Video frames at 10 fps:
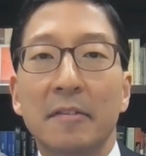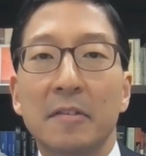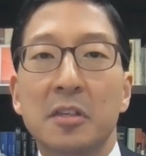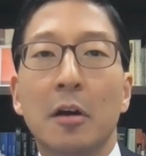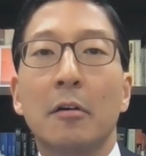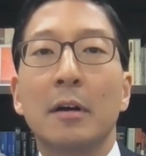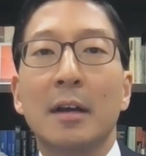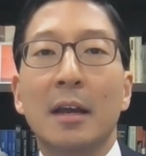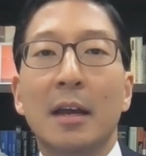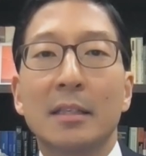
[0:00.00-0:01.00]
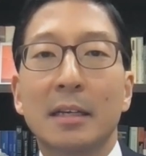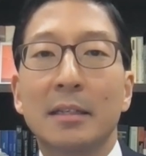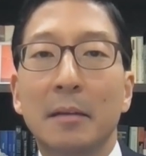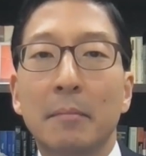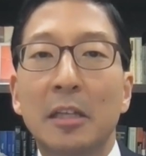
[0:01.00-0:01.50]
So as I
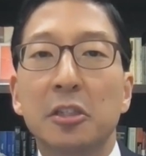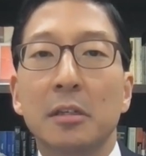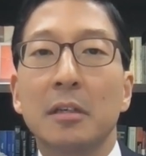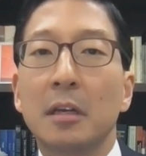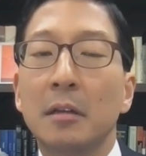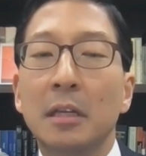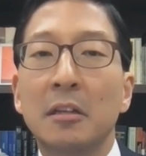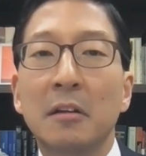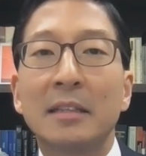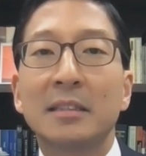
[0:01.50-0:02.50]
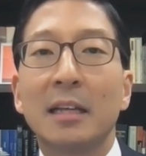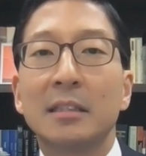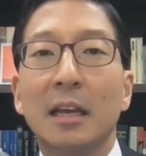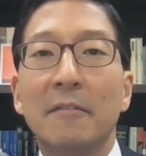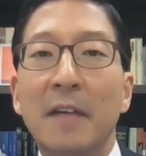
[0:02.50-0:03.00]
n- mentioned, in, in the United States,
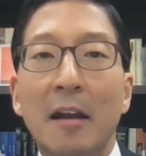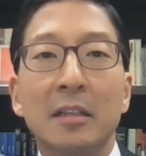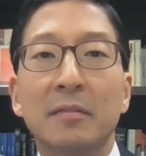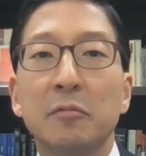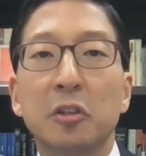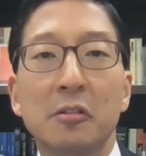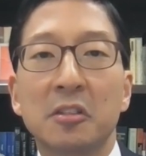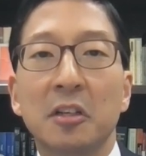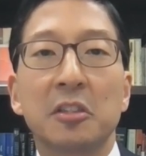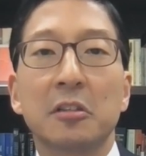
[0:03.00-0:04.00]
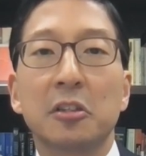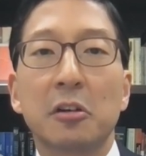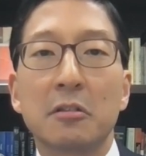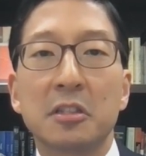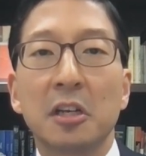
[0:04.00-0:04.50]
it varies from jurisdiction to
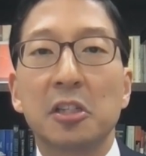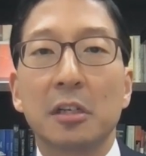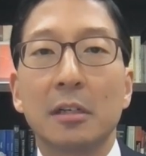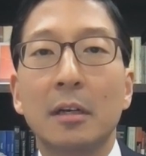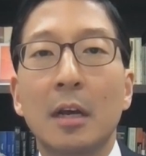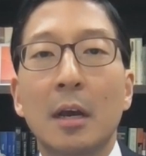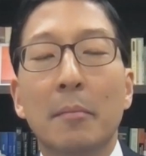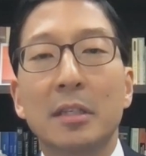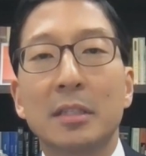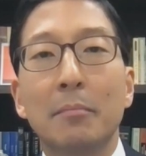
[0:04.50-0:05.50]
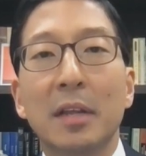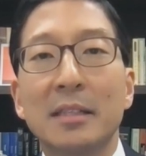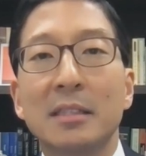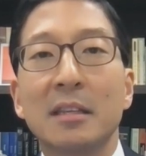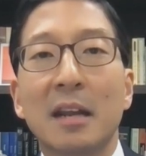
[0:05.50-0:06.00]
jurisdiction. But some
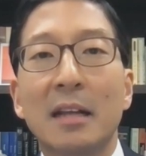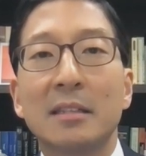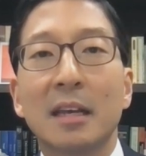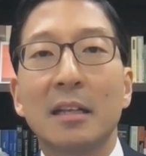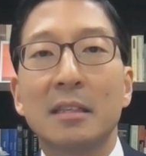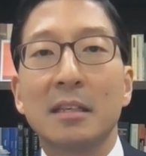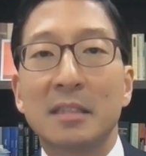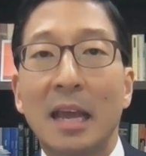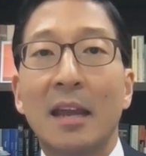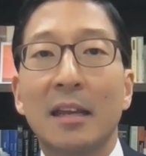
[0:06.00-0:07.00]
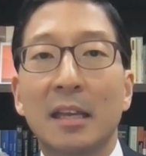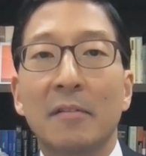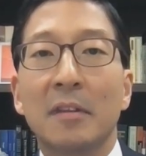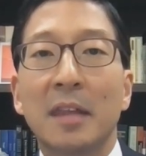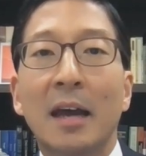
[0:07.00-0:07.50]
places in the United States say
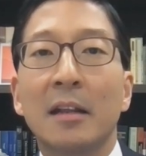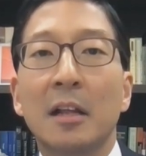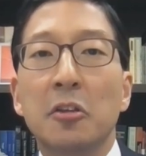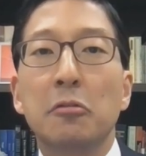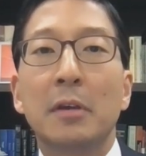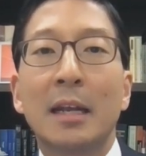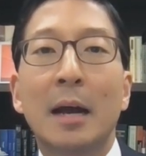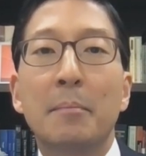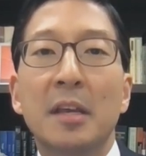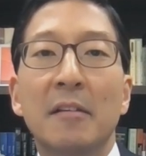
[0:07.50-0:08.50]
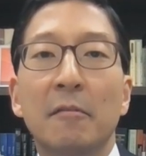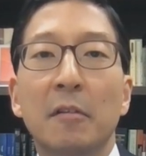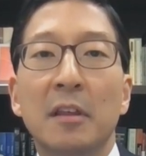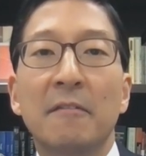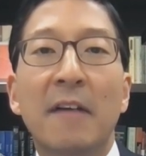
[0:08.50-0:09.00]
even that you cannot be
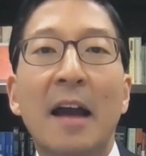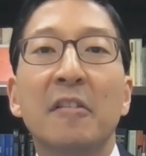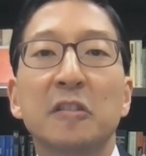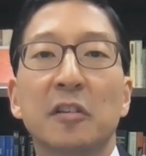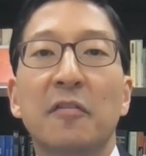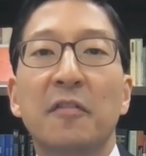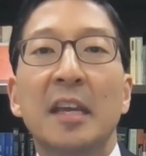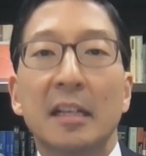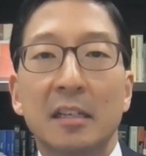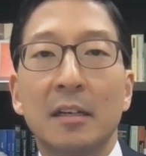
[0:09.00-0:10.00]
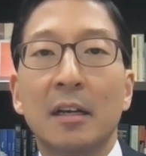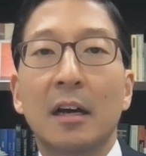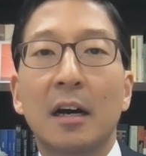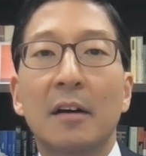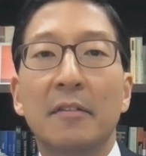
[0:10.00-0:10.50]
within 500 feet
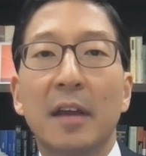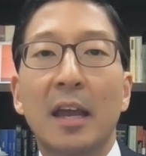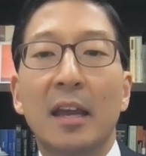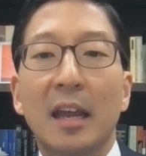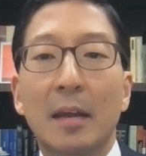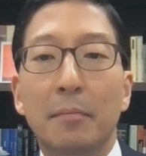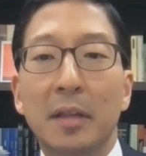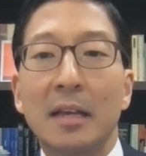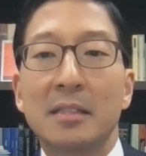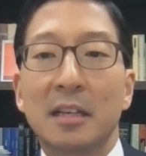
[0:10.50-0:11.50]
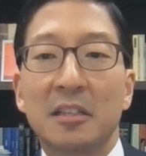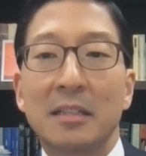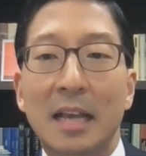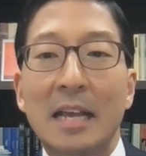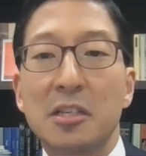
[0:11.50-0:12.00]
of a, a place such
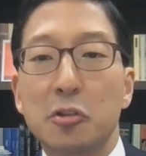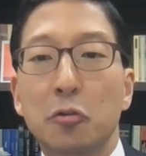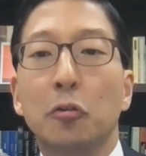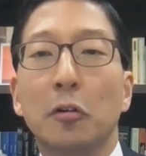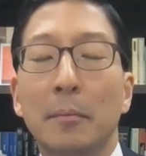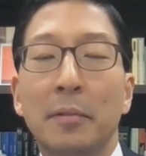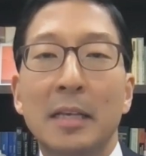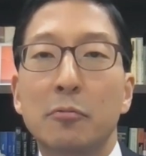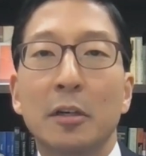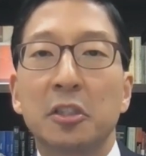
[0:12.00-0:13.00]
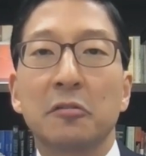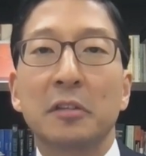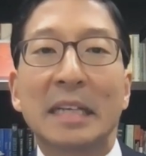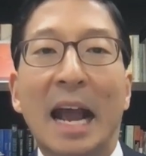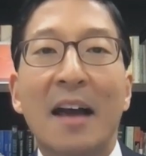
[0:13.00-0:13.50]
as a school, a place where
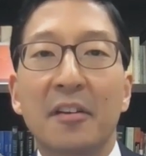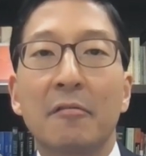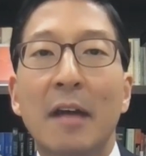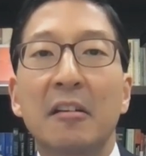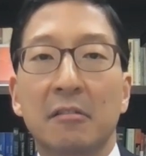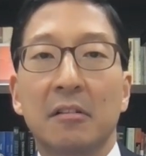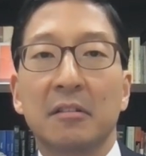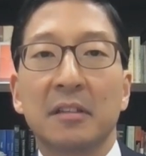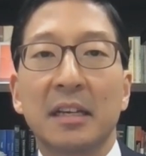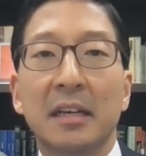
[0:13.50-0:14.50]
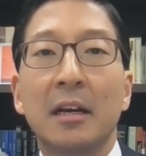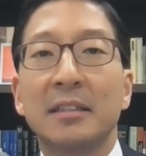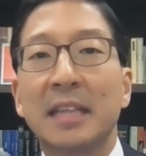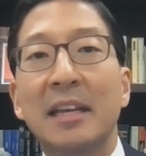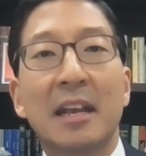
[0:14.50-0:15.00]
children gather regularly,
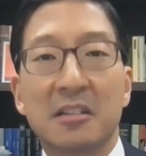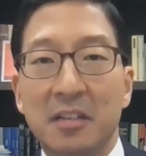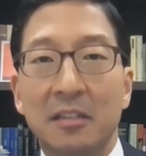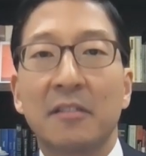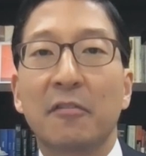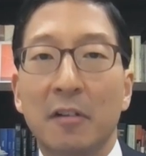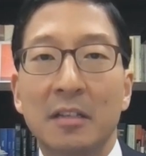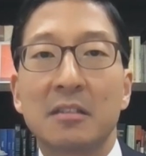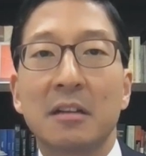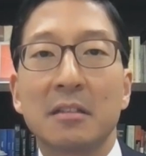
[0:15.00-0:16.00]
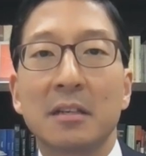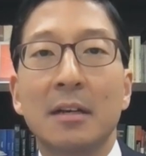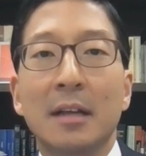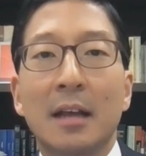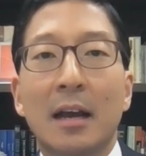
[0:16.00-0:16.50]
daycare center, for instance,
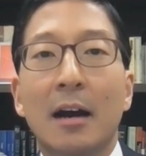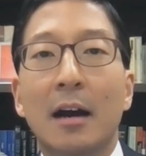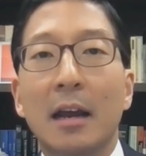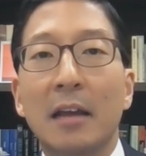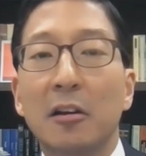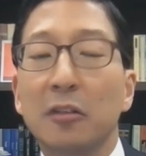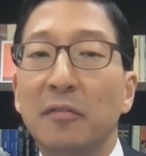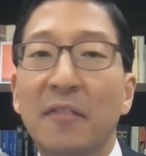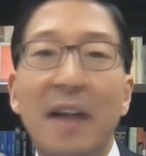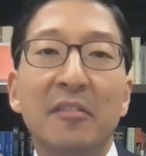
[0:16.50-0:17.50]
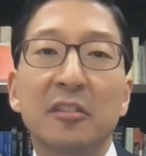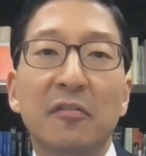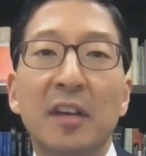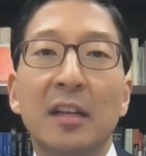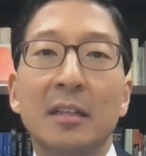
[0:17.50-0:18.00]
uh, and goes from 500
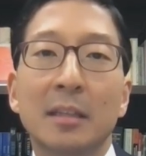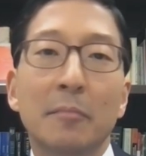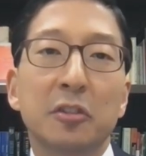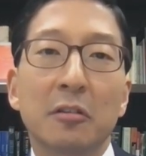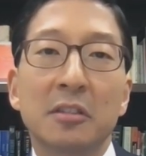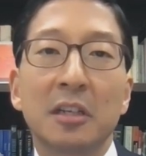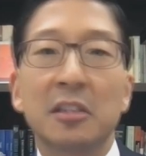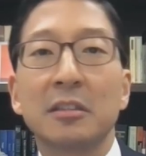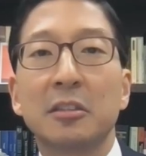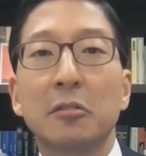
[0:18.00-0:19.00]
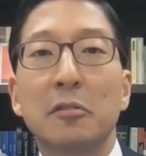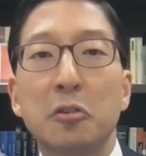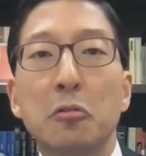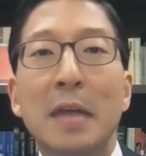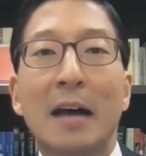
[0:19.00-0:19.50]
feet in some jurisdictions to
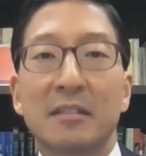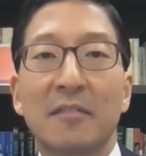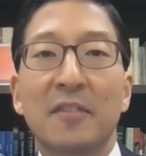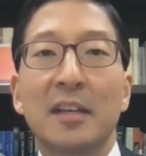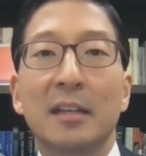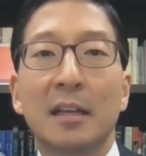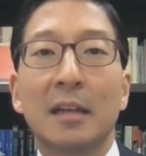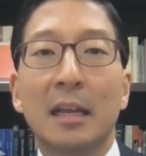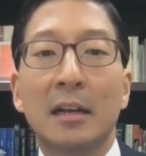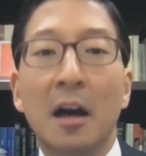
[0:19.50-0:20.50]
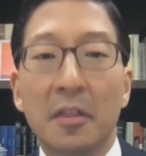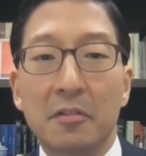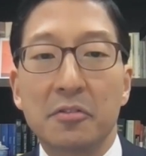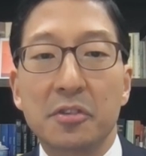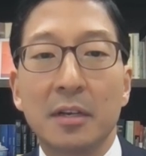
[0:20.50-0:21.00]
2,000 feet in, in
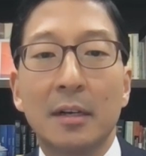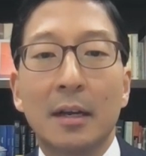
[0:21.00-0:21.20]
others.